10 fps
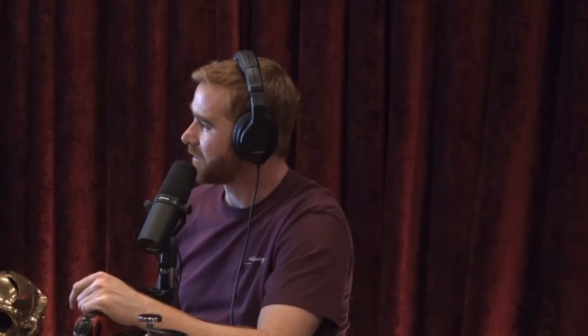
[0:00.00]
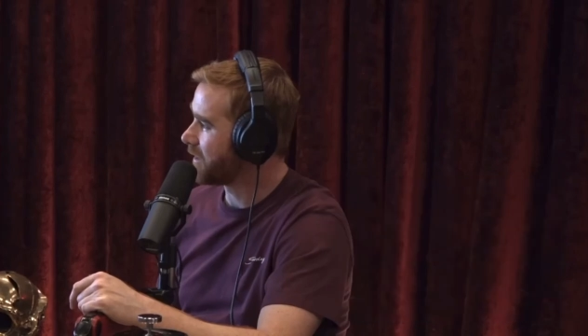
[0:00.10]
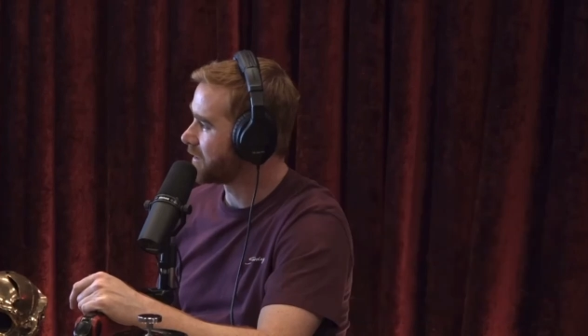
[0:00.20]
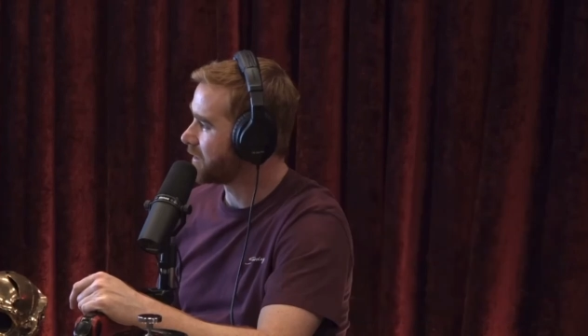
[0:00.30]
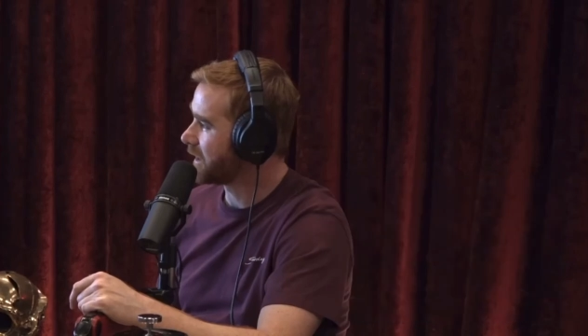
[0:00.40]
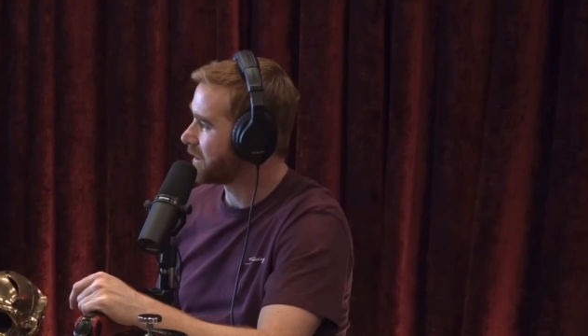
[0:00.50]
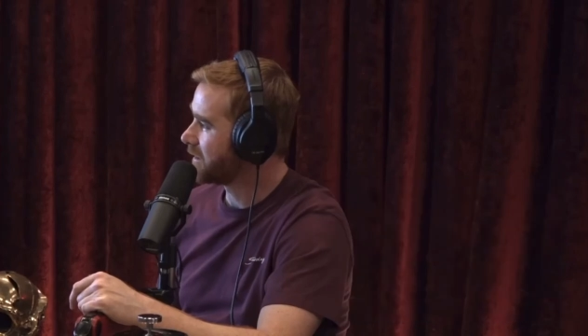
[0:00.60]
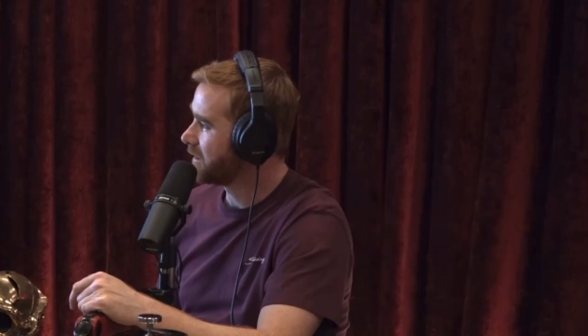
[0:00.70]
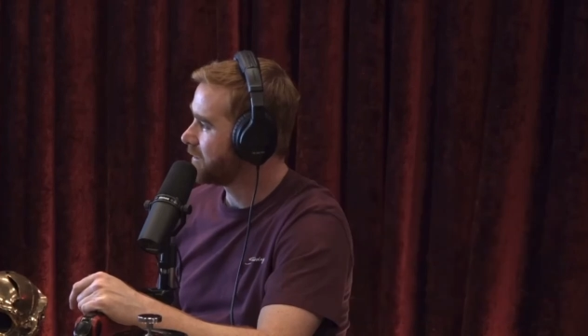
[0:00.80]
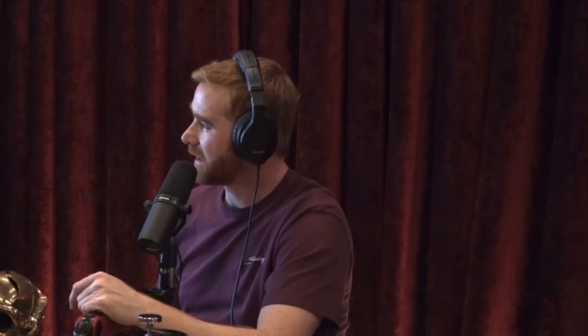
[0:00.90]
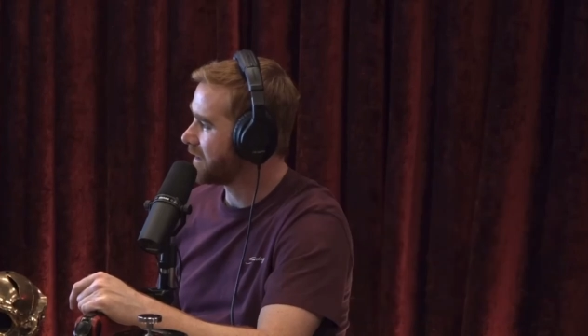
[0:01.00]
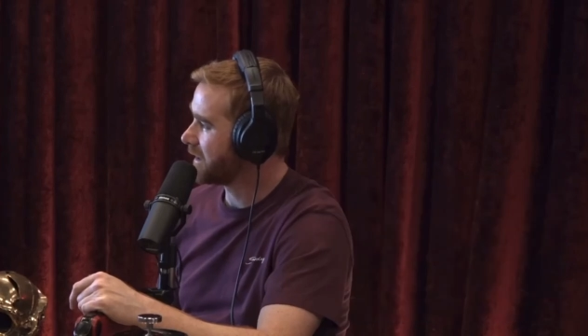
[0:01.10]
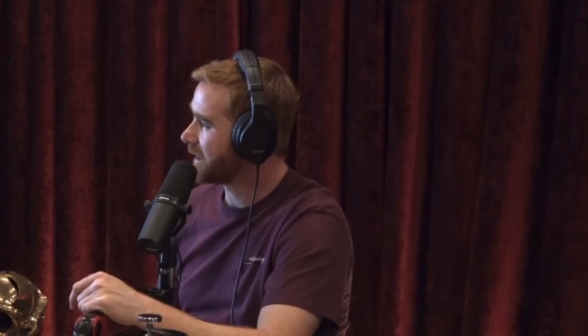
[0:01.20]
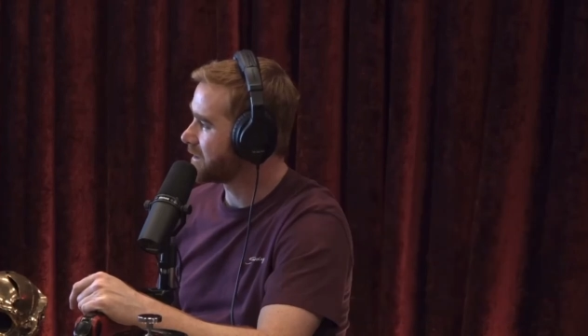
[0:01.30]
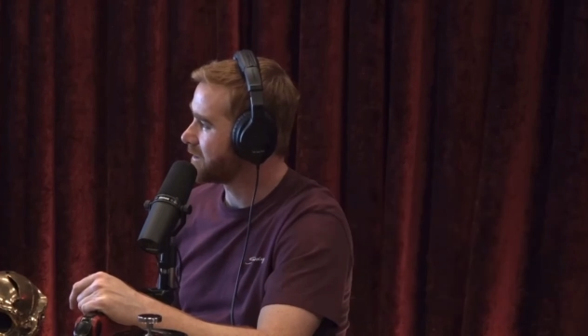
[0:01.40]
wrong thing. But I
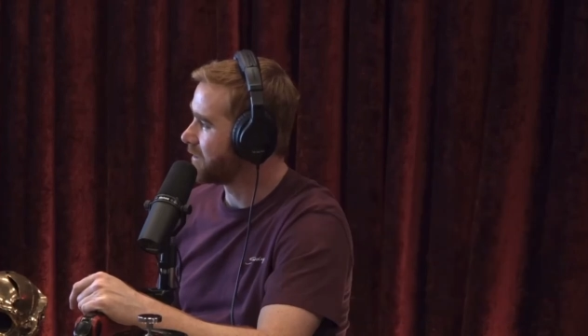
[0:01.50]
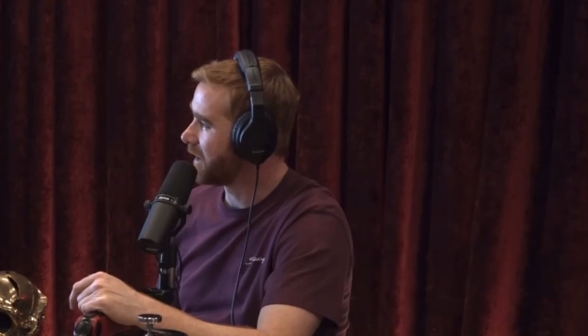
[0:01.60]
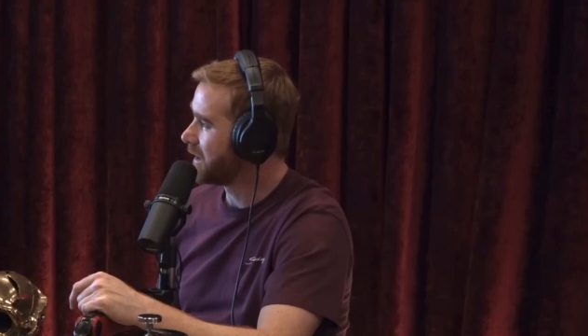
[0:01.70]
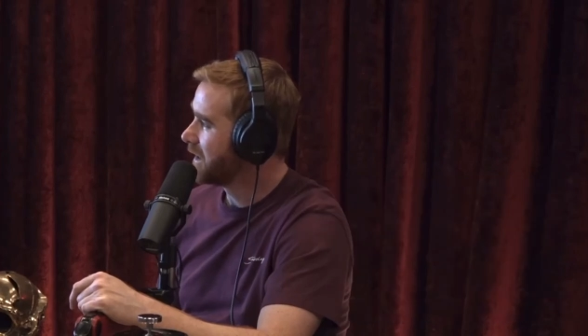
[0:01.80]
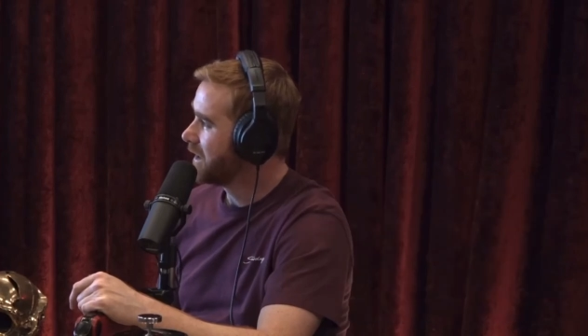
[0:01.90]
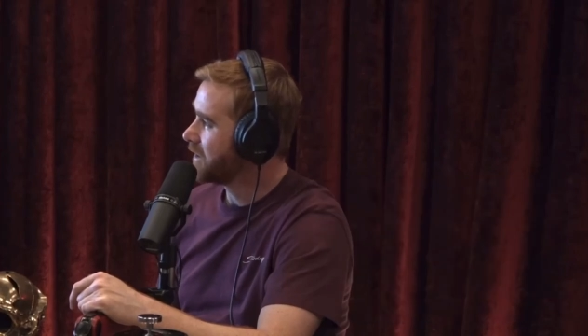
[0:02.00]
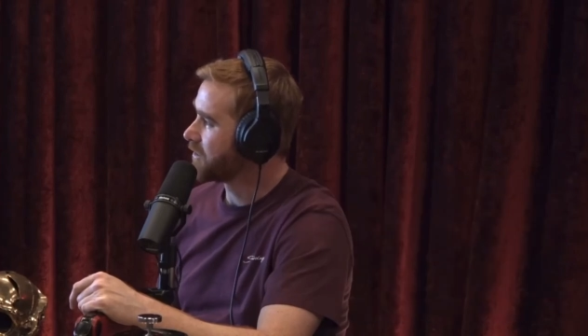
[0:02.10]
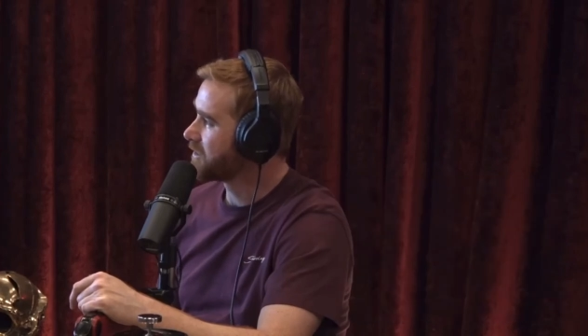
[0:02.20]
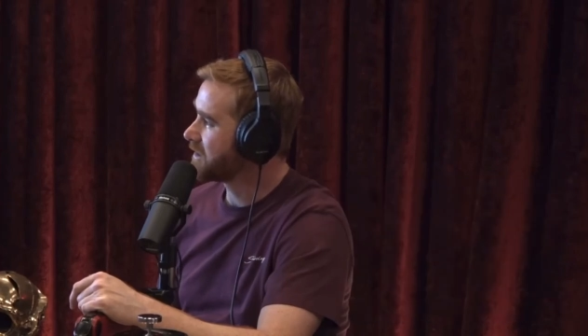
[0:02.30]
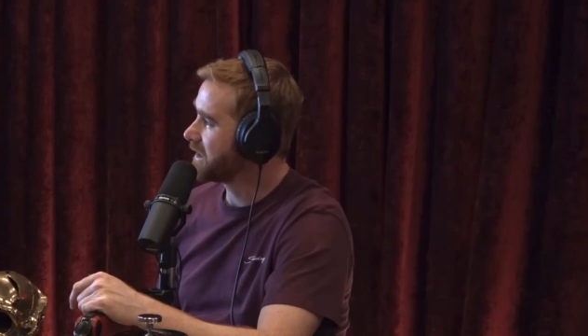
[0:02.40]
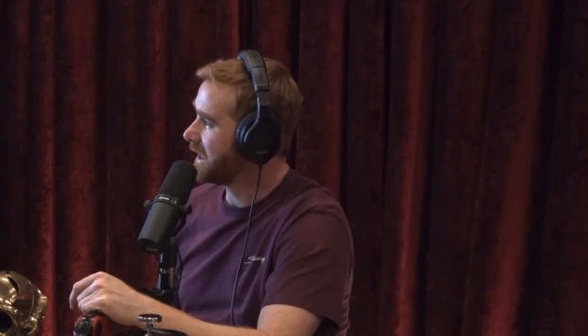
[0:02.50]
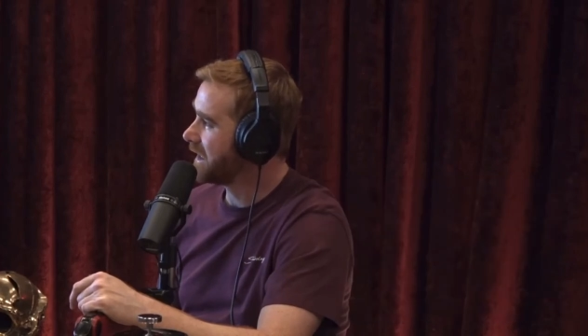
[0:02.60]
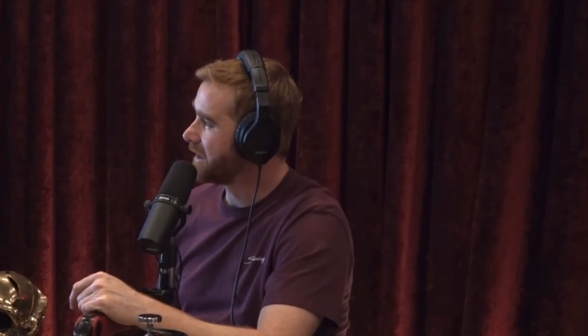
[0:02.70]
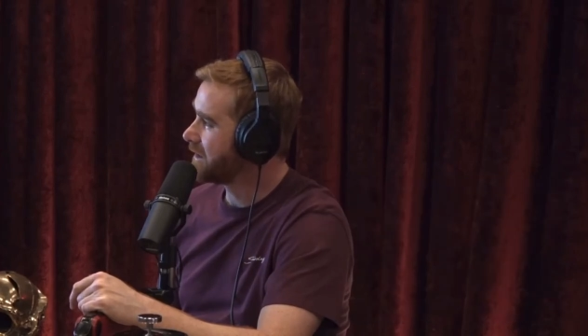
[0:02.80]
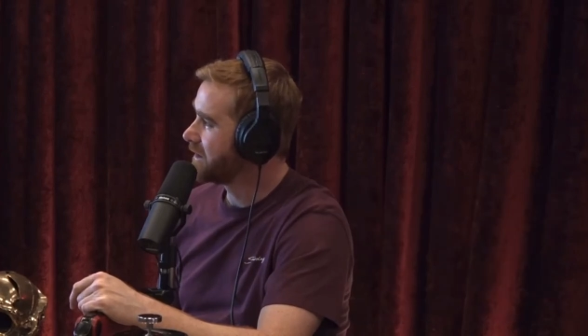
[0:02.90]
think that's the one. Your
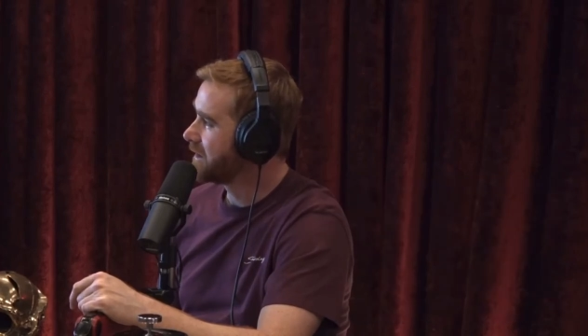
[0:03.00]
skin